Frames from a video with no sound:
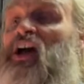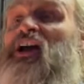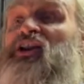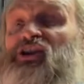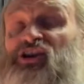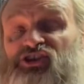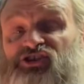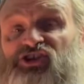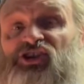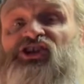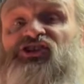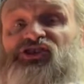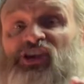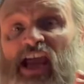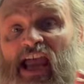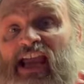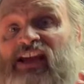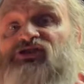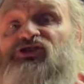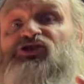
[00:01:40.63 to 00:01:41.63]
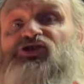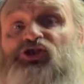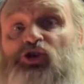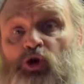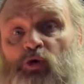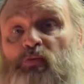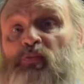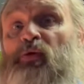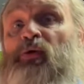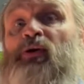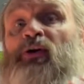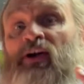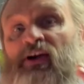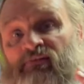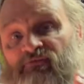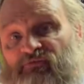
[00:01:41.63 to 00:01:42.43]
This is a super